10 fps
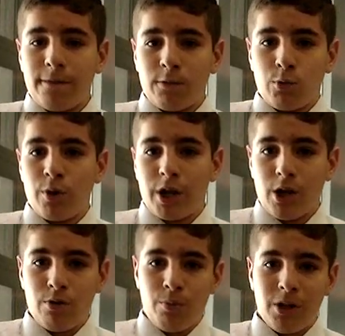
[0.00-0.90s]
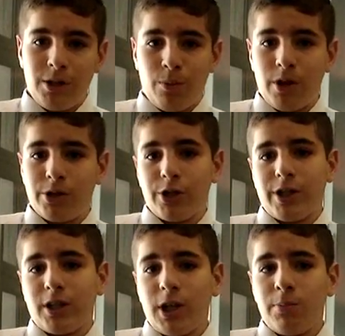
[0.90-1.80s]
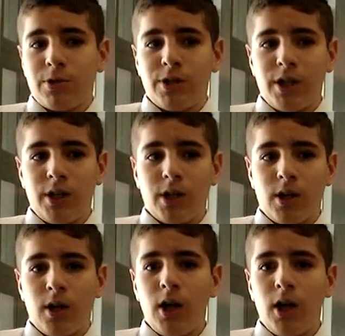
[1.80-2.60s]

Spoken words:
when working with multi-monitor setups, they